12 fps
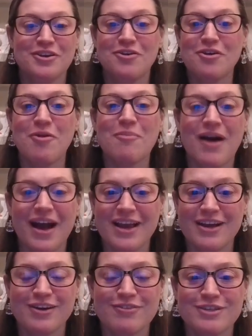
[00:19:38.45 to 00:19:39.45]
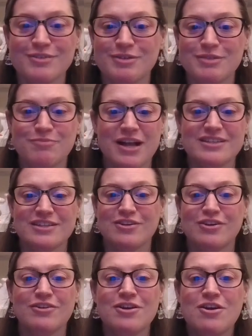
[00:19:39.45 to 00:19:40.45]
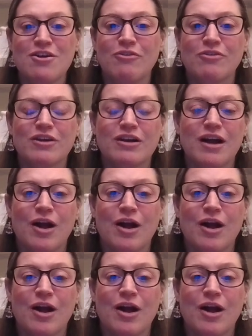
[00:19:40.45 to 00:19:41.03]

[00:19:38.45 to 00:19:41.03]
go buy a Christmas present, or